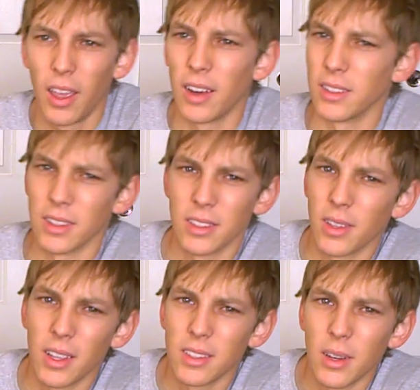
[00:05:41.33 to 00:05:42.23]
And I was like, so
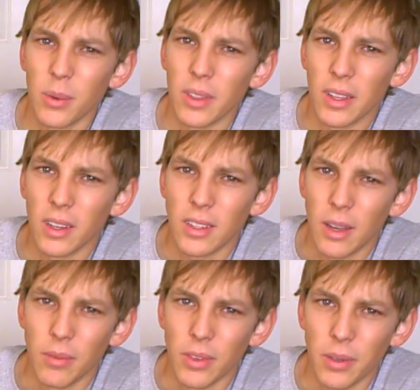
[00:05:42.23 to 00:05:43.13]
that's not where the gun
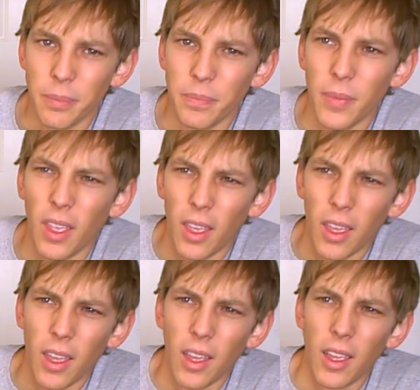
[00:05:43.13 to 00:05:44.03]
came from.
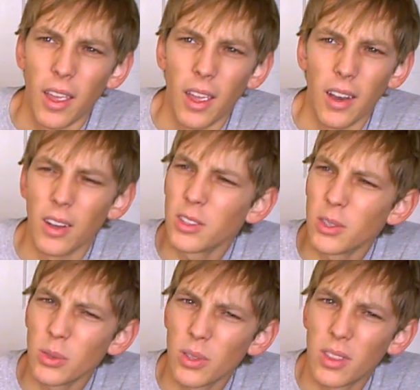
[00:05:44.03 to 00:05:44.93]
And also,
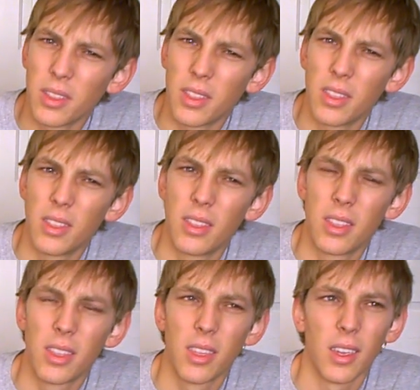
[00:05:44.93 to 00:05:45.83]

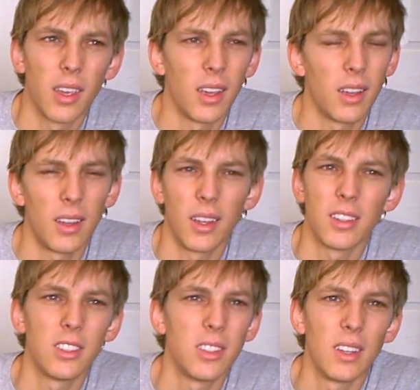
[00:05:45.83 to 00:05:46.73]
I
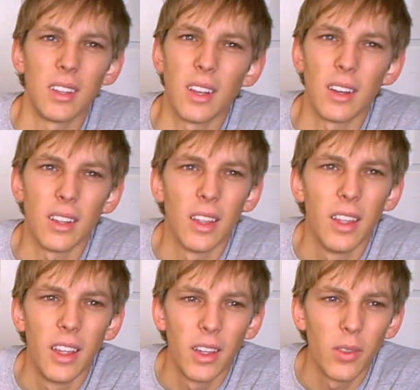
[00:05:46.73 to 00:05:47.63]
just didn't get it.
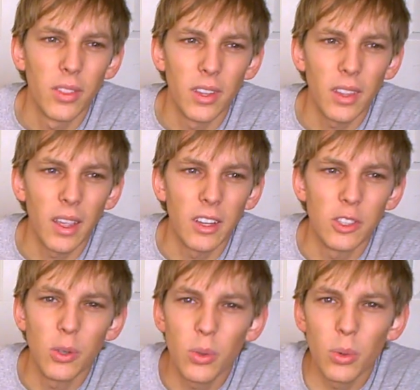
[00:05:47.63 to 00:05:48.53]
They, like,
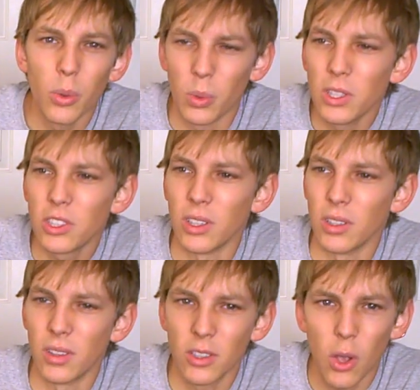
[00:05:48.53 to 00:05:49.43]
shoot through the
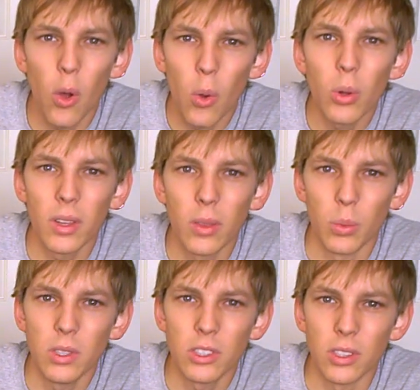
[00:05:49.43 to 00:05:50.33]
windshield. There's a hole in the
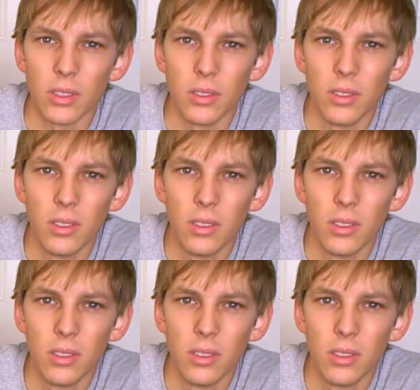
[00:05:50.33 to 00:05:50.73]
windshield.